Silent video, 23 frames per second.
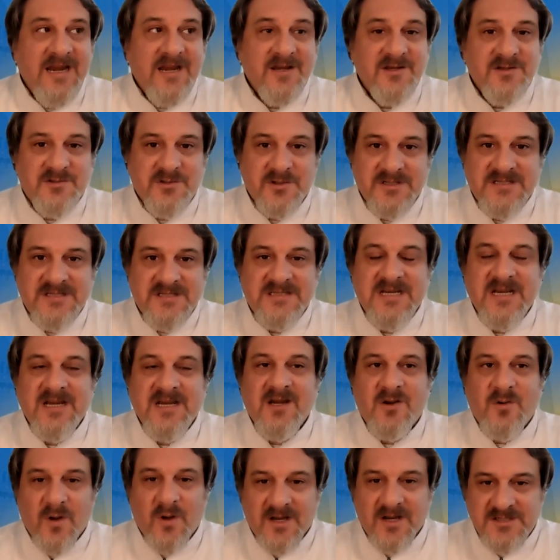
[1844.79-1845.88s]
interesting
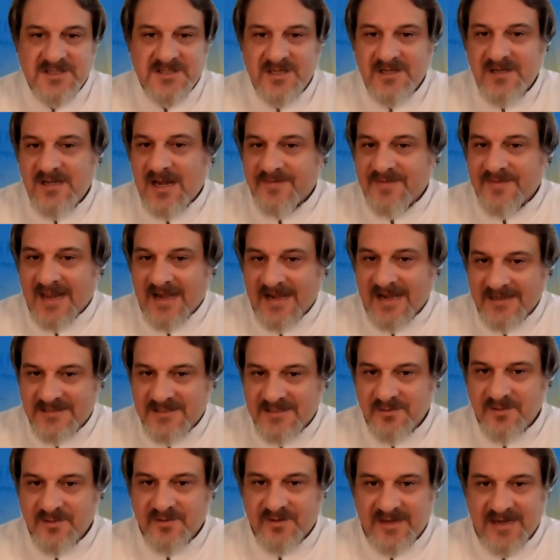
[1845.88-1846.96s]
question that I
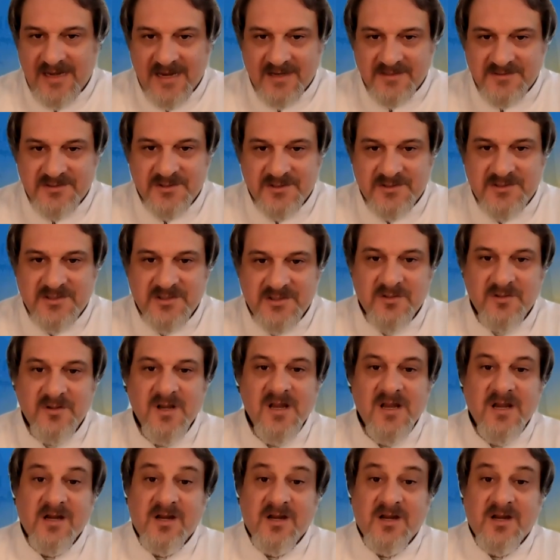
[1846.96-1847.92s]
don't know the answer to,